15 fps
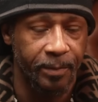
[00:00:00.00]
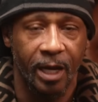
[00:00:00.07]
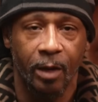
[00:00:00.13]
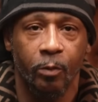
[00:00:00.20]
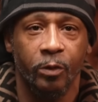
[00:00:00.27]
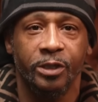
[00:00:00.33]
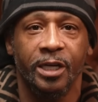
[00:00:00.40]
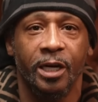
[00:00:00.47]
They
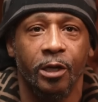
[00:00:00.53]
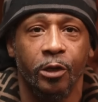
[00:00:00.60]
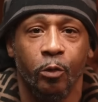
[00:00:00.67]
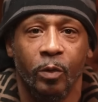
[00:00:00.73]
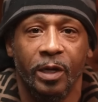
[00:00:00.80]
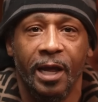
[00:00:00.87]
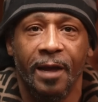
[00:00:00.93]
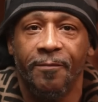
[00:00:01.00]
will tell you
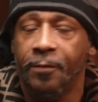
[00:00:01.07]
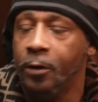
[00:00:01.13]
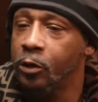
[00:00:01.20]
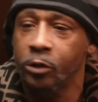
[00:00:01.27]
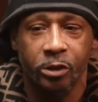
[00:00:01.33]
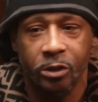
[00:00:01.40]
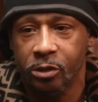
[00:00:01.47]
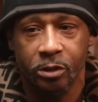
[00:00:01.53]
when they
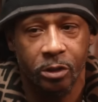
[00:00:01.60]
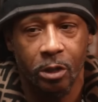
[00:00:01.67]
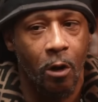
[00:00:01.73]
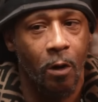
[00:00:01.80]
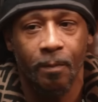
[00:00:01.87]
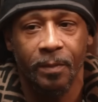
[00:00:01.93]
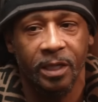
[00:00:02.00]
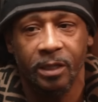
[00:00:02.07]
first
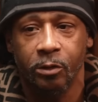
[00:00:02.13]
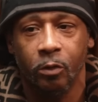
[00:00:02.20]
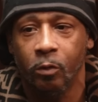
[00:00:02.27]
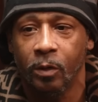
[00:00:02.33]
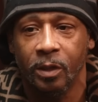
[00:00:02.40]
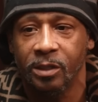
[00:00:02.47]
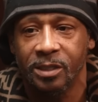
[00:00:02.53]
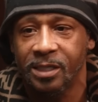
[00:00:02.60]
saw me
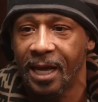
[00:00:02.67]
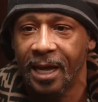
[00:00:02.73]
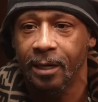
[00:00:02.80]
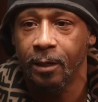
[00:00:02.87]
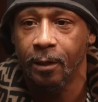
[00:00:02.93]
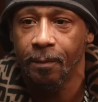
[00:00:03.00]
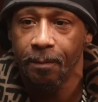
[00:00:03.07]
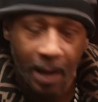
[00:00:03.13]
doing
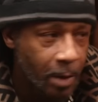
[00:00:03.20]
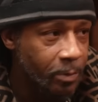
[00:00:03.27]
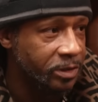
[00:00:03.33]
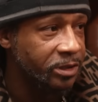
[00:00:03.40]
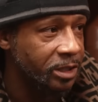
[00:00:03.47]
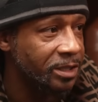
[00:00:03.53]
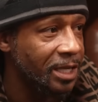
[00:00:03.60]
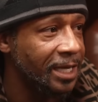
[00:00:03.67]
stand-up, I
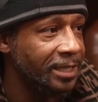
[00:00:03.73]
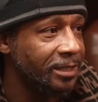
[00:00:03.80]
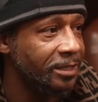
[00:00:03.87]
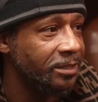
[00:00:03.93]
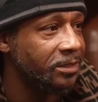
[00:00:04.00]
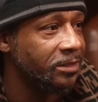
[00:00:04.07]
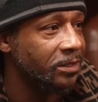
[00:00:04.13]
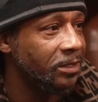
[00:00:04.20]
was just like
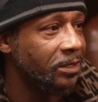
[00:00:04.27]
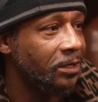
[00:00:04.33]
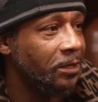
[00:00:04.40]
this.